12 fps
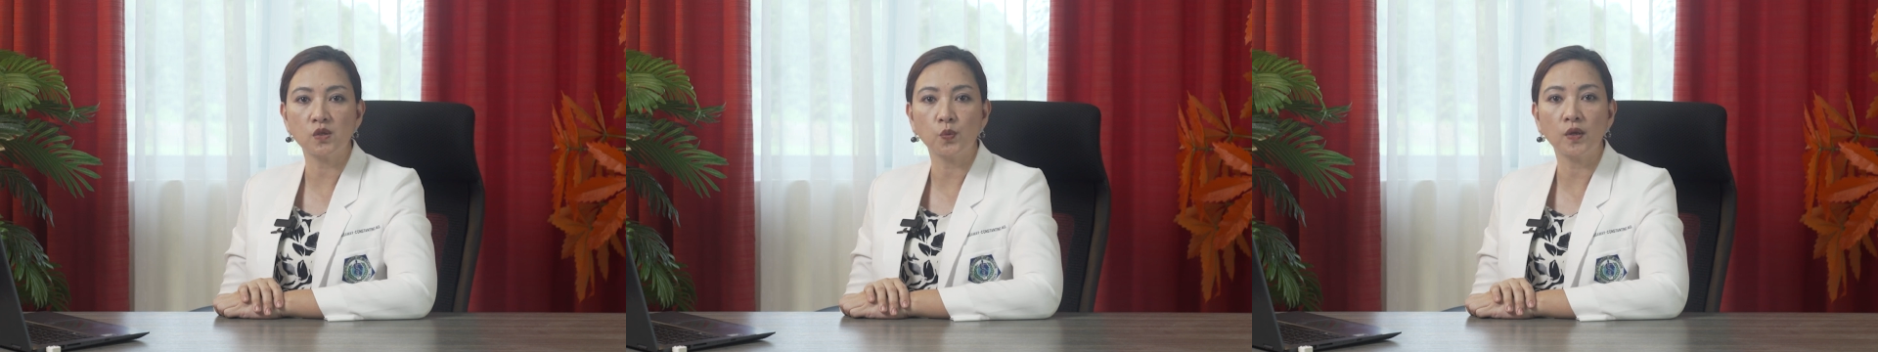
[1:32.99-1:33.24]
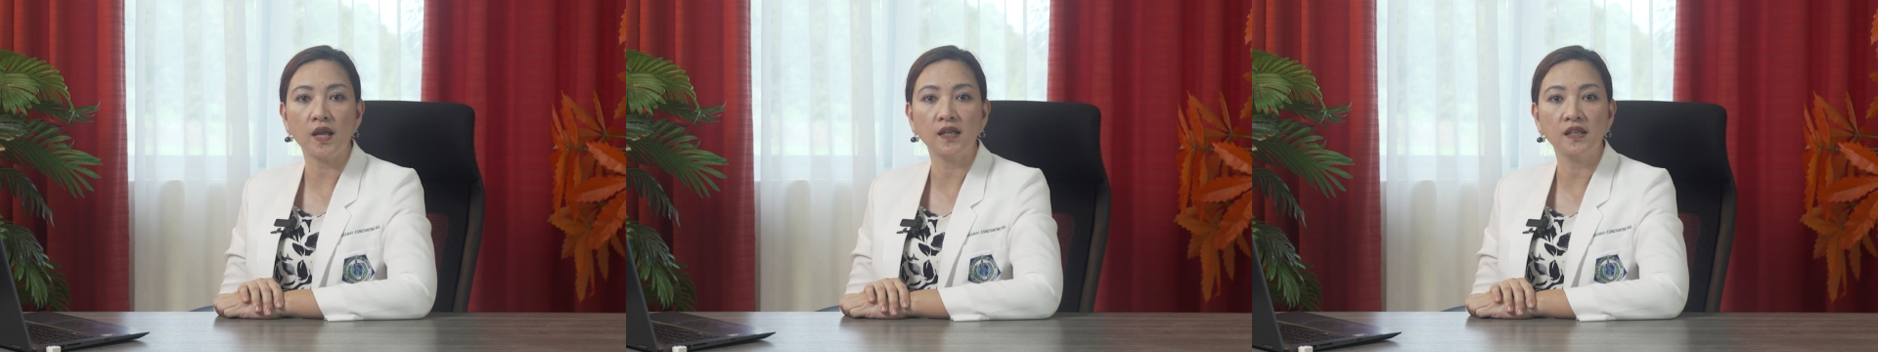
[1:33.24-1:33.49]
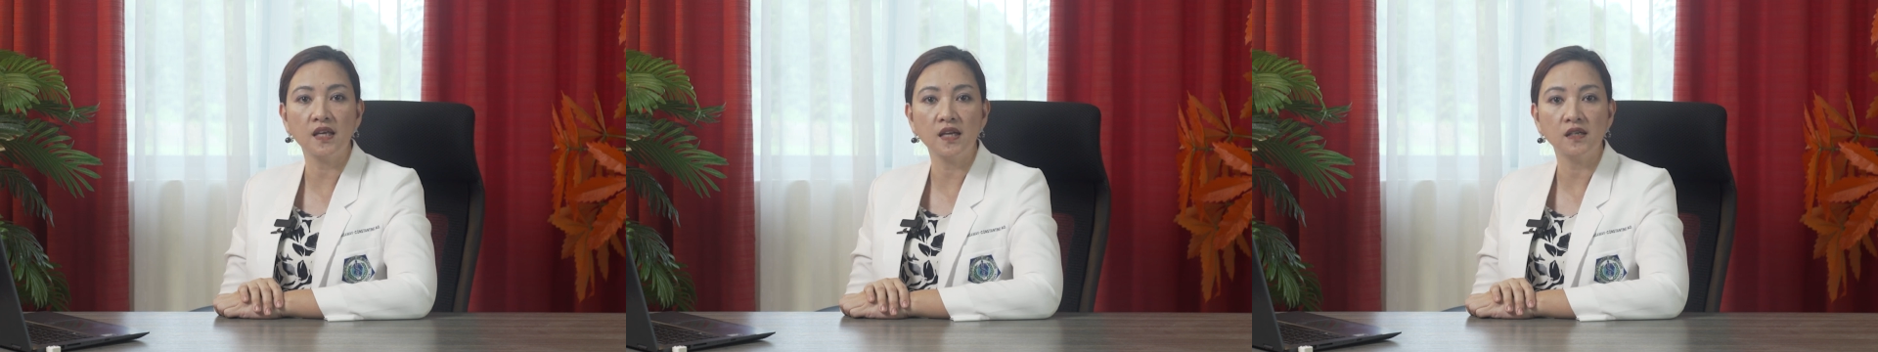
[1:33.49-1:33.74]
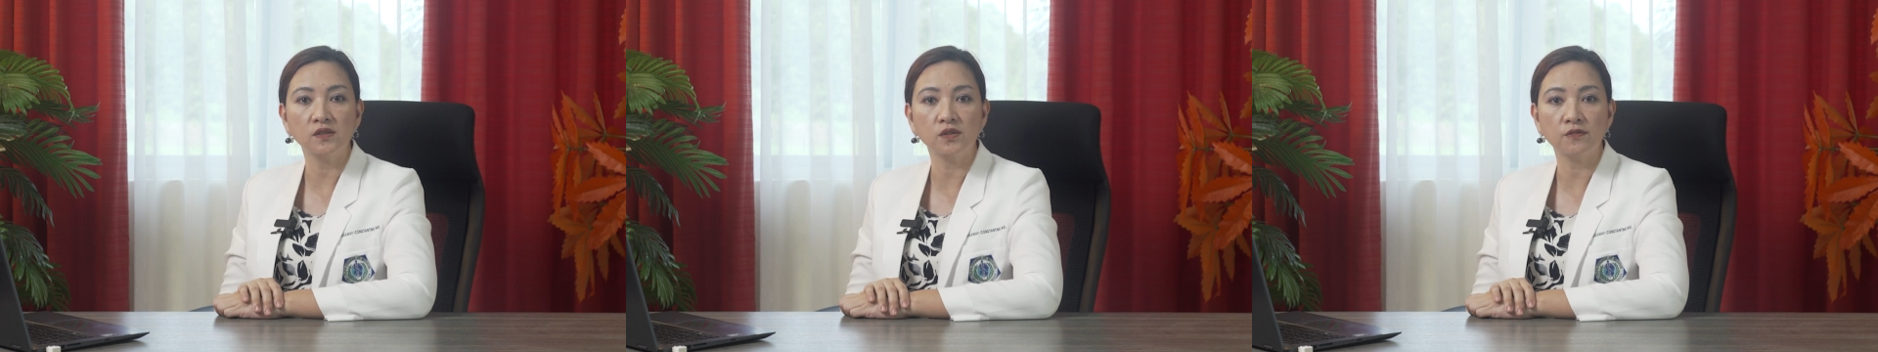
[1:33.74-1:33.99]
will
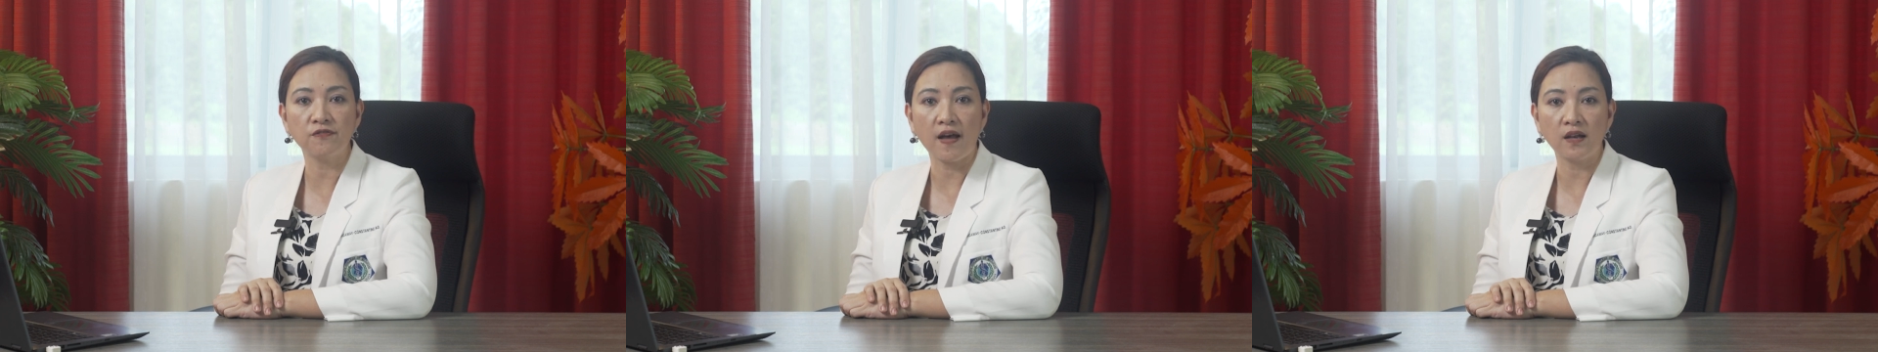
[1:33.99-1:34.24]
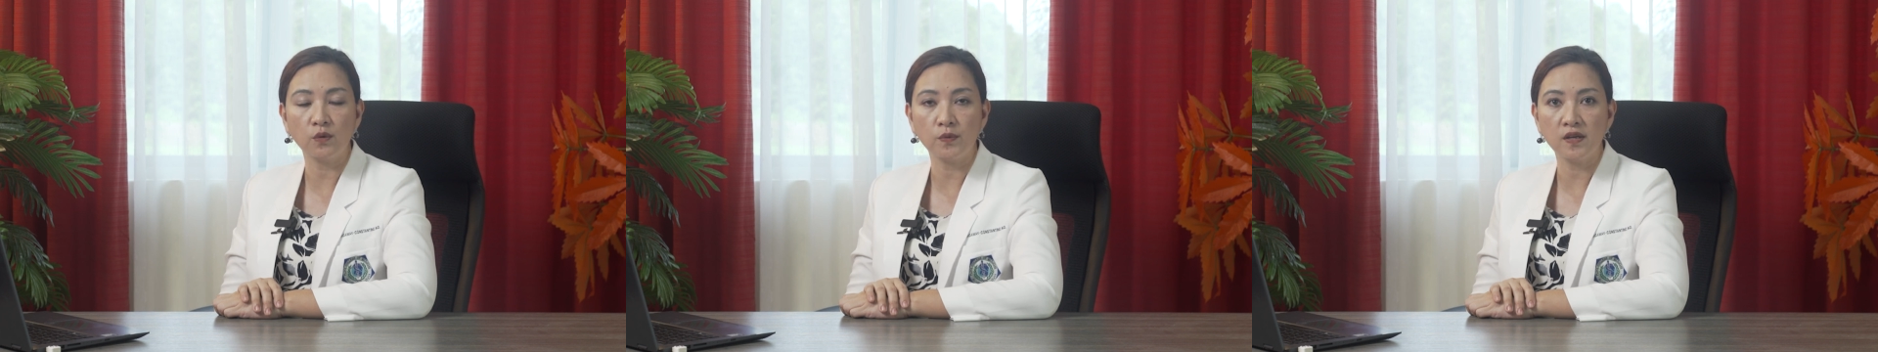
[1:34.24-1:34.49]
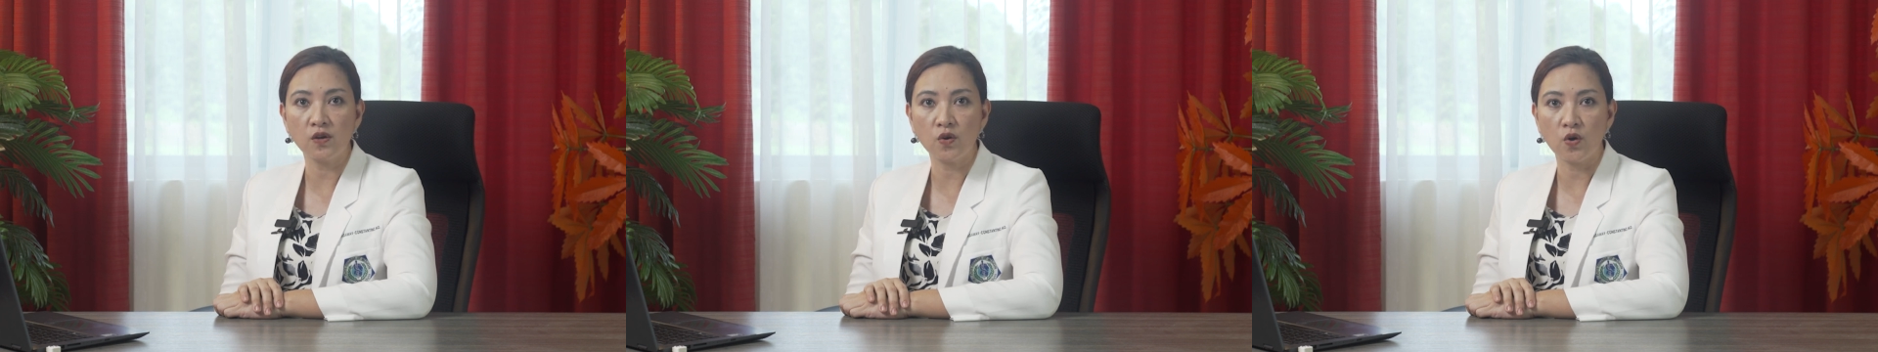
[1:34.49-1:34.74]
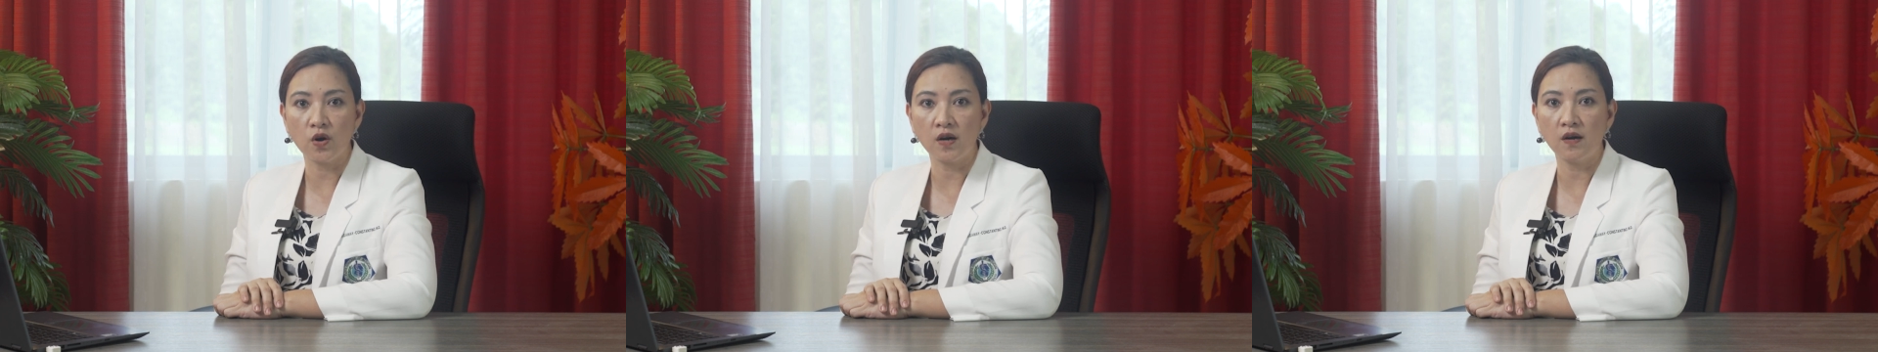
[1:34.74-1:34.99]
adhere to the following
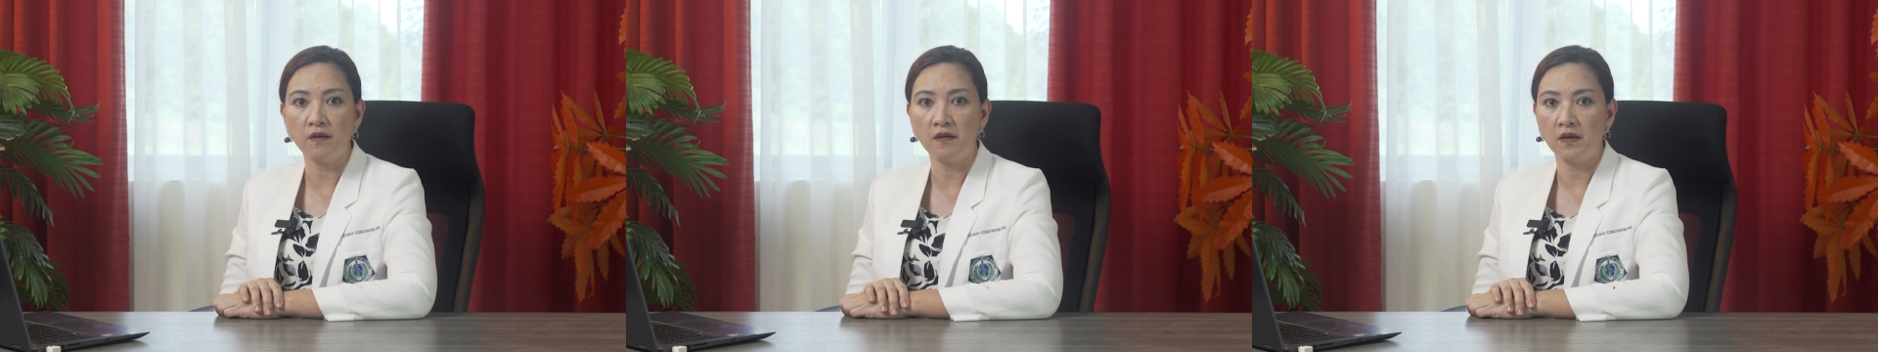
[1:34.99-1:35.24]
core